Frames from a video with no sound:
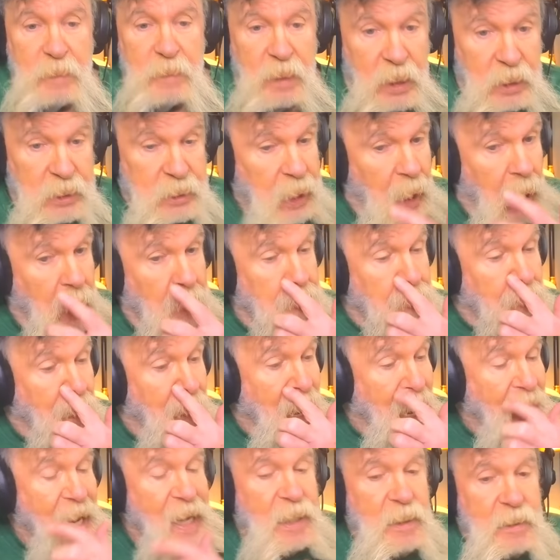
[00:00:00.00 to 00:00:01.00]
It's like
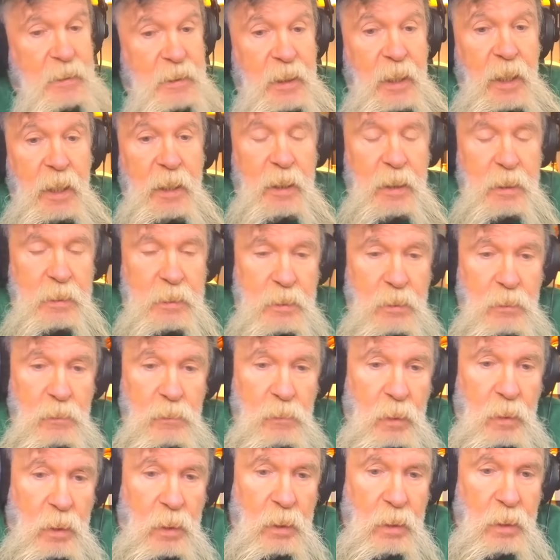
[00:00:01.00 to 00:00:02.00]
buying a ticket
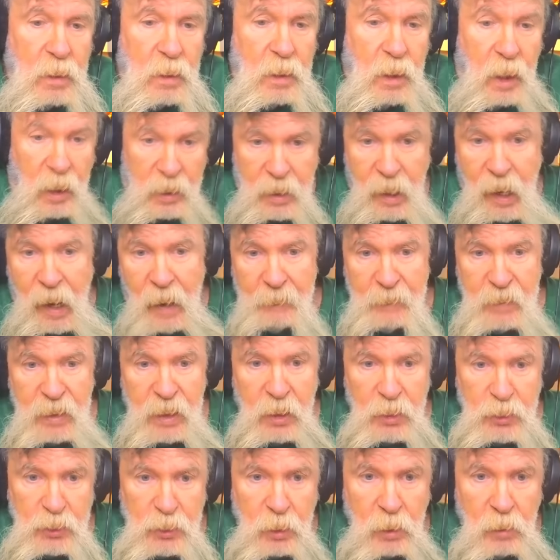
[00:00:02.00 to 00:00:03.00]
to a, a comedy
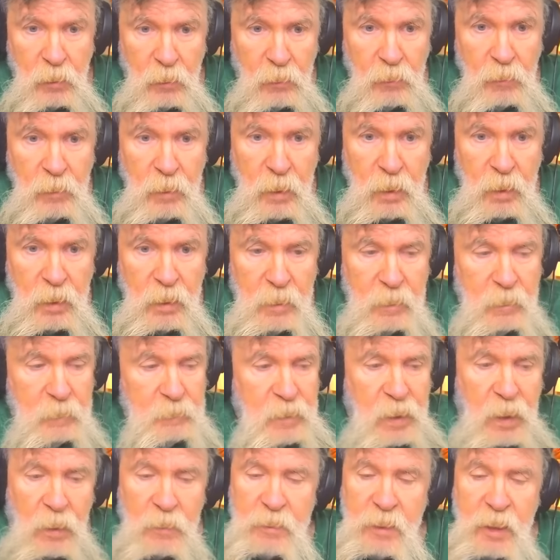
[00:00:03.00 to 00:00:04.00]
show
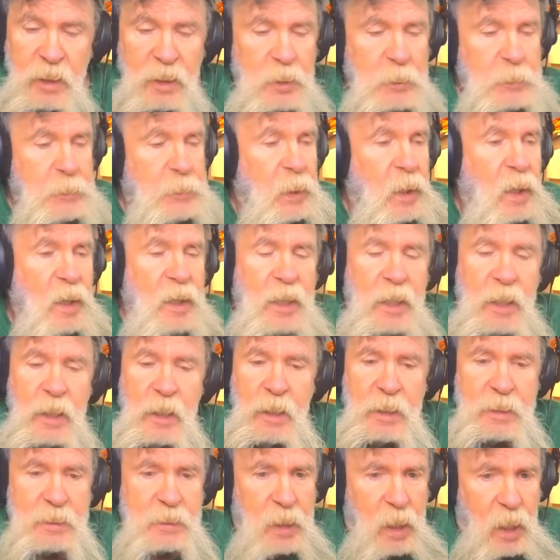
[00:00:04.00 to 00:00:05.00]
because he's funny
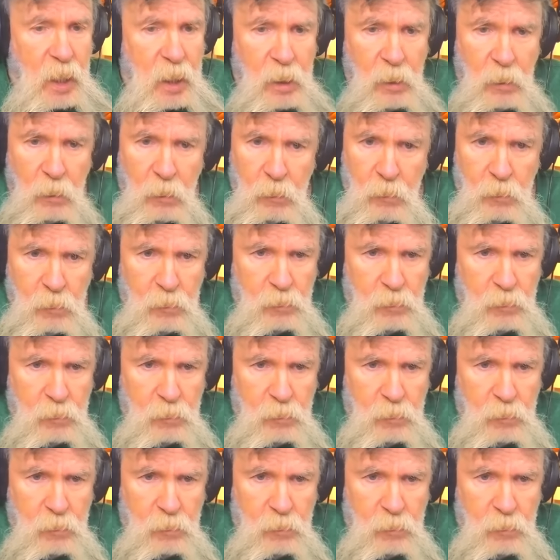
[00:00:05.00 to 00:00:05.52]
as hell.